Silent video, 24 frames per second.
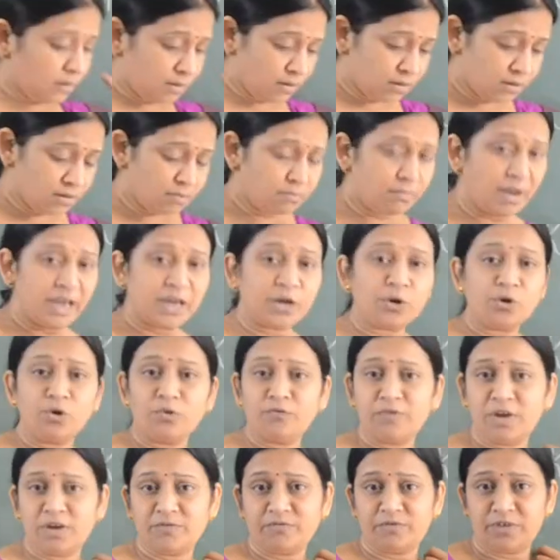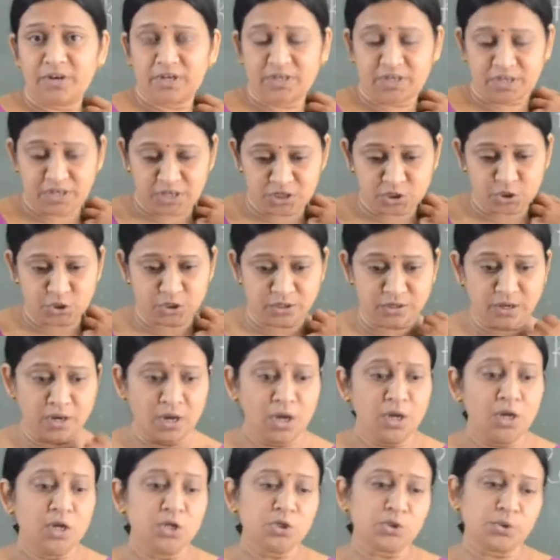microwave radiation.
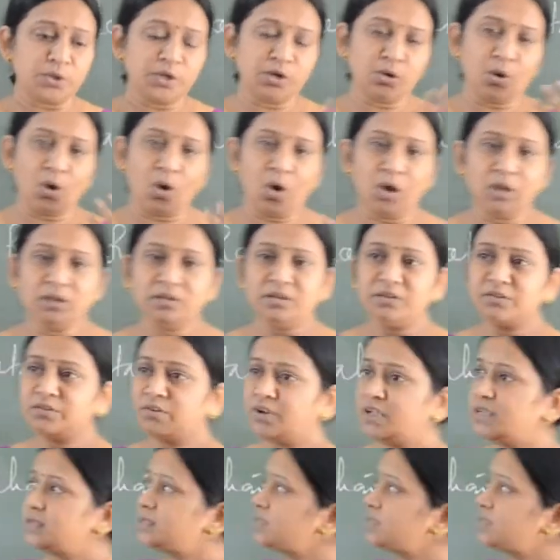So, in all the three